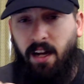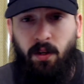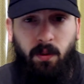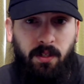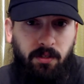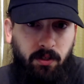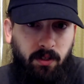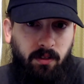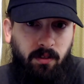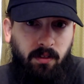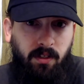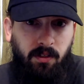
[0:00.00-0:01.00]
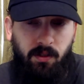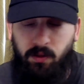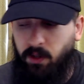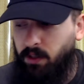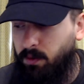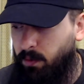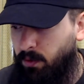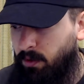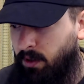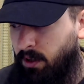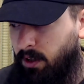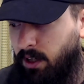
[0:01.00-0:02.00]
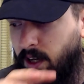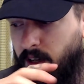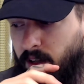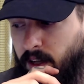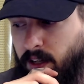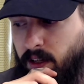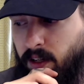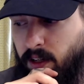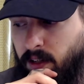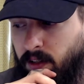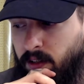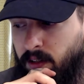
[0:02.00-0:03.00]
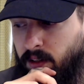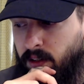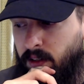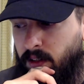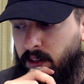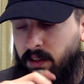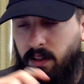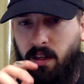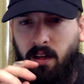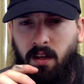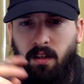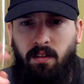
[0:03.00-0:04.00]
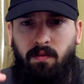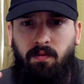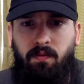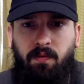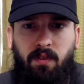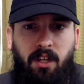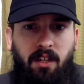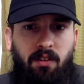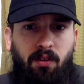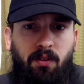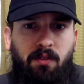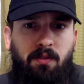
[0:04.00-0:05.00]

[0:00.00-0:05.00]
creature indestructible, kind of like Flanter.